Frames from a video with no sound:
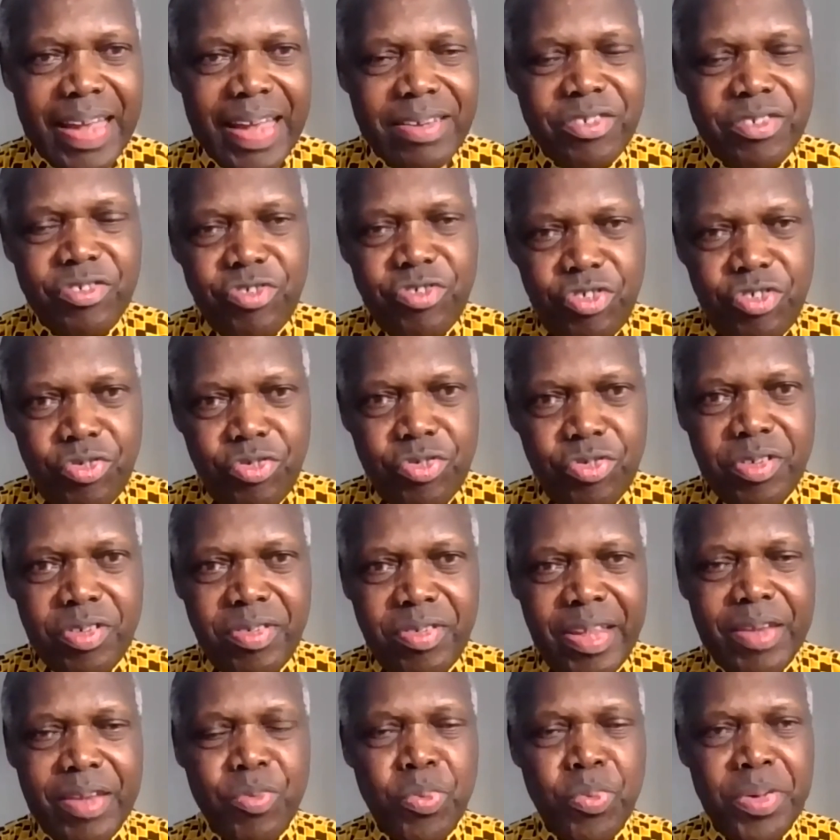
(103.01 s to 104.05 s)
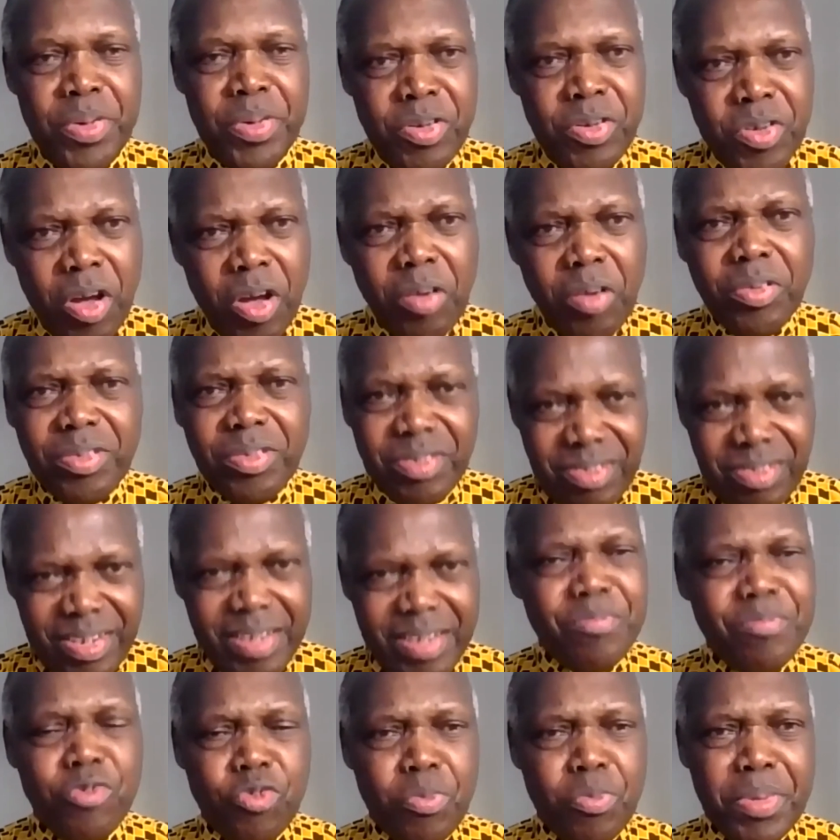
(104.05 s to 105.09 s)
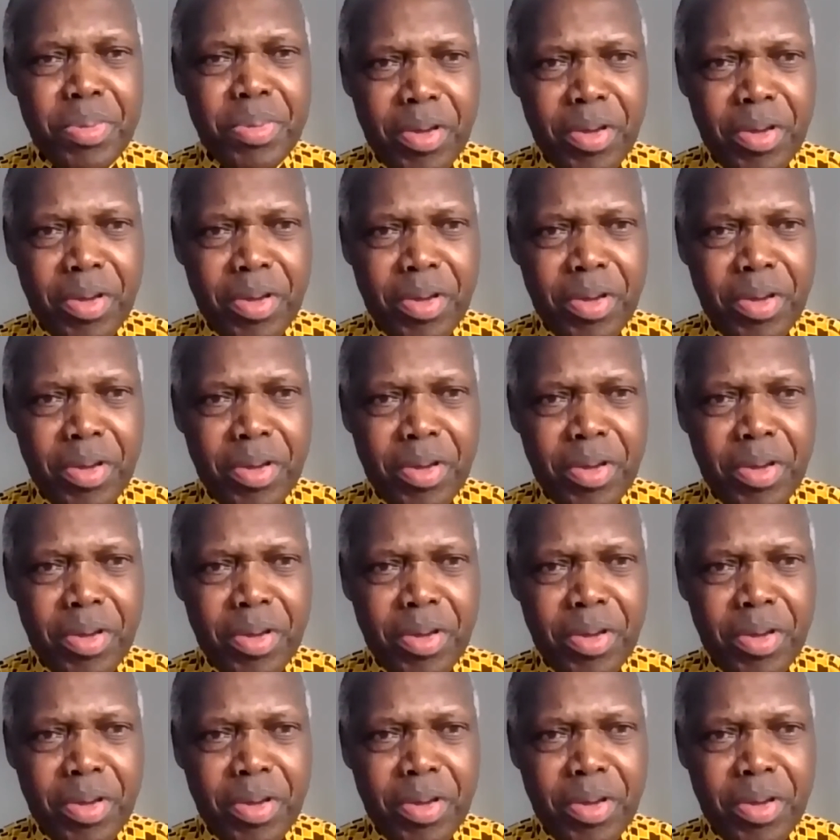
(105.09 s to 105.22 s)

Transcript: attitude that we don't seem to